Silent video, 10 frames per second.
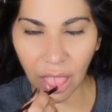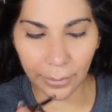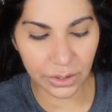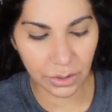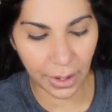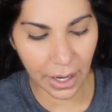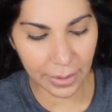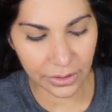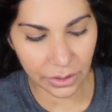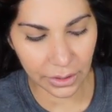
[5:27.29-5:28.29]
I'm gonna do my
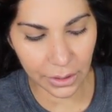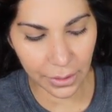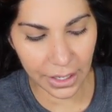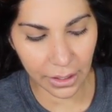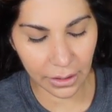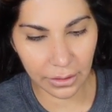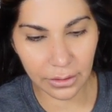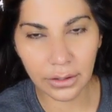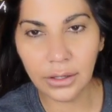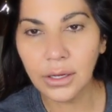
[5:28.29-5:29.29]
eyebrows really quick.
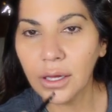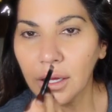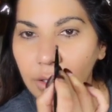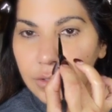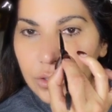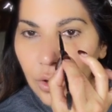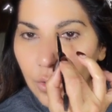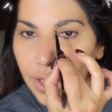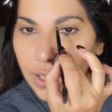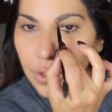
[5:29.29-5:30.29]
So
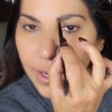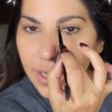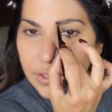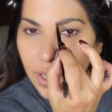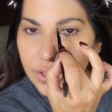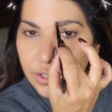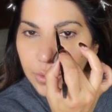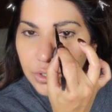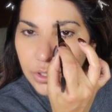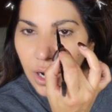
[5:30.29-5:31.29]
anyways, I just
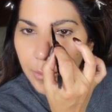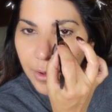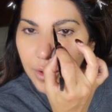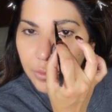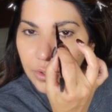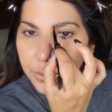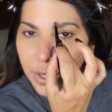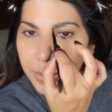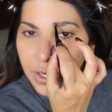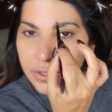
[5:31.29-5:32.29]
wanted to talk about them really
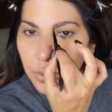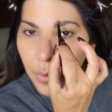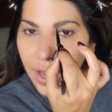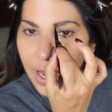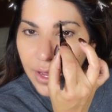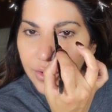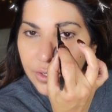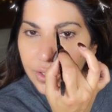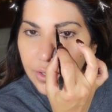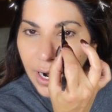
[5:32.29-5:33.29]
quick because the way
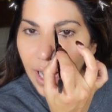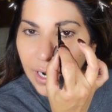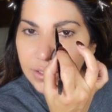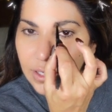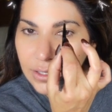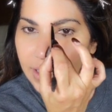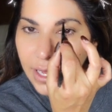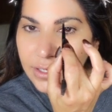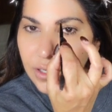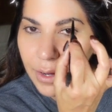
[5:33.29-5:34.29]
they're acting, like
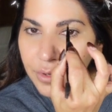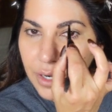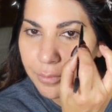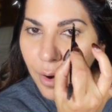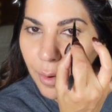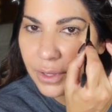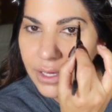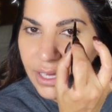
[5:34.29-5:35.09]
anytime they're in public,